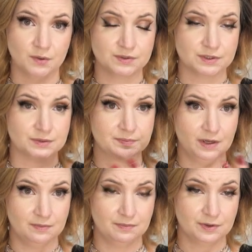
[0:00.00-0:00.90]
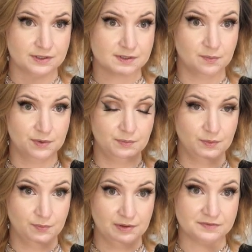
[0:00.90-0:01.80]
Coulter, uh, Marisa, we,
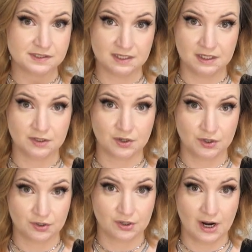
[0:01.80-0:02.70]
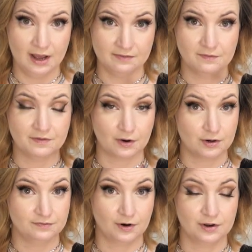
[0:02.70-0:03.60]
we've seen her have a
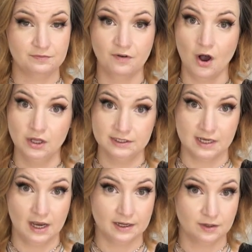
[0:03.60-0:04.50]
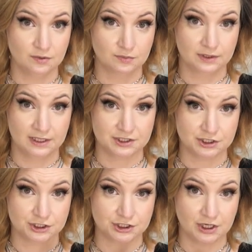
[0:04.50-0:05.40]
very, very volatile
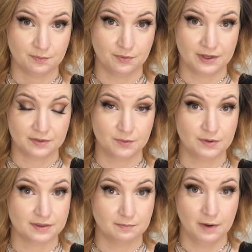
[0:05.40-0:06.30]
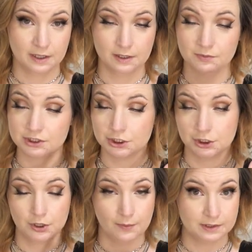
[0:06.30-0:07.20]
relationship with, with the monkey, which,
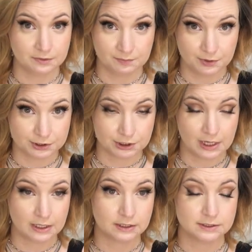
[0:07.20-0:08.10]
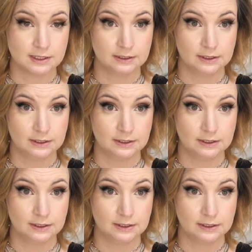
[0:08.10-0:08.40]
you know, I don't appreciate because